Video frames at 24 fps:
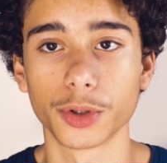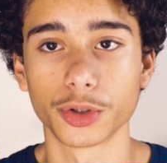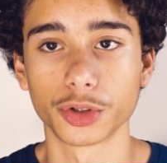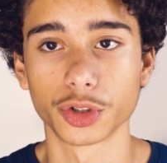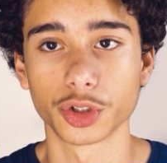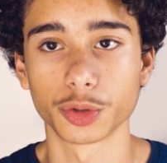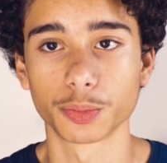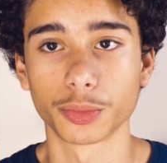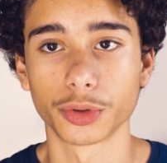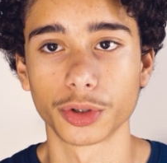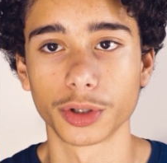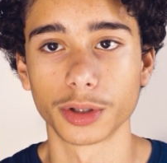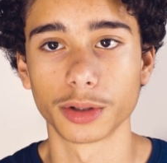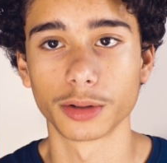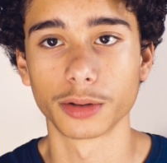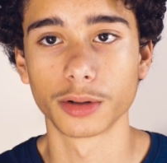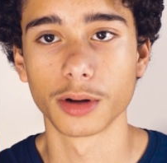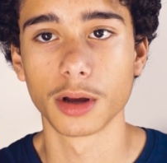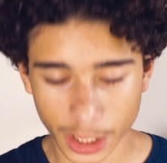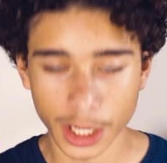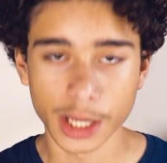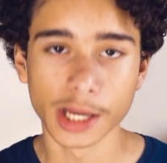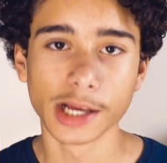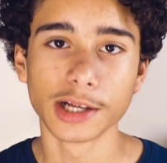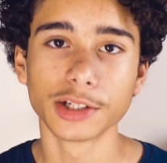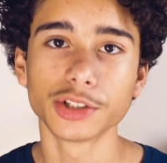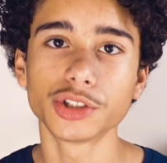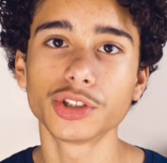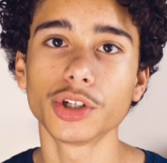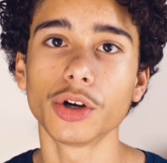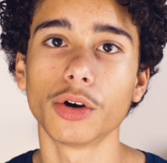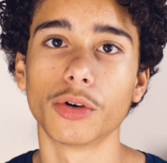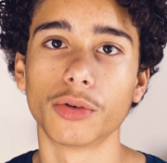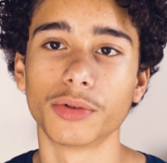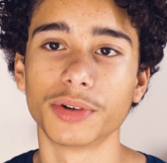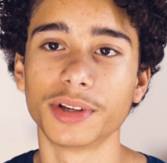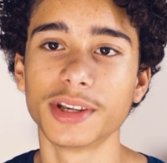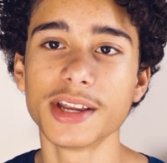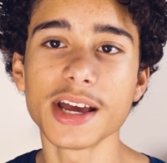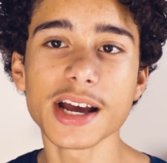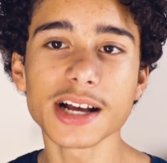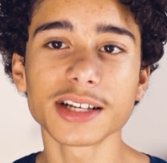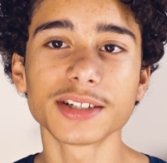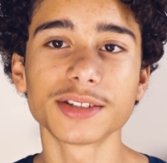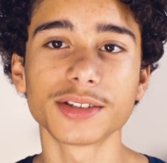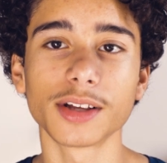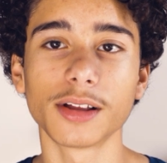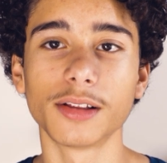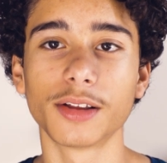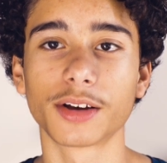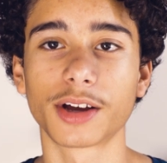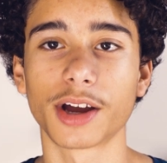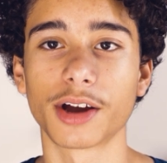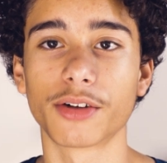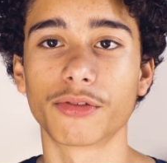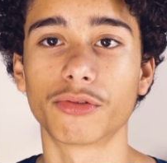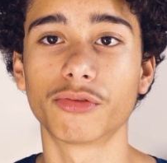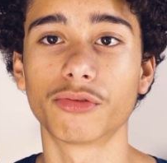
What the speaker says: motorsport. So next, a look at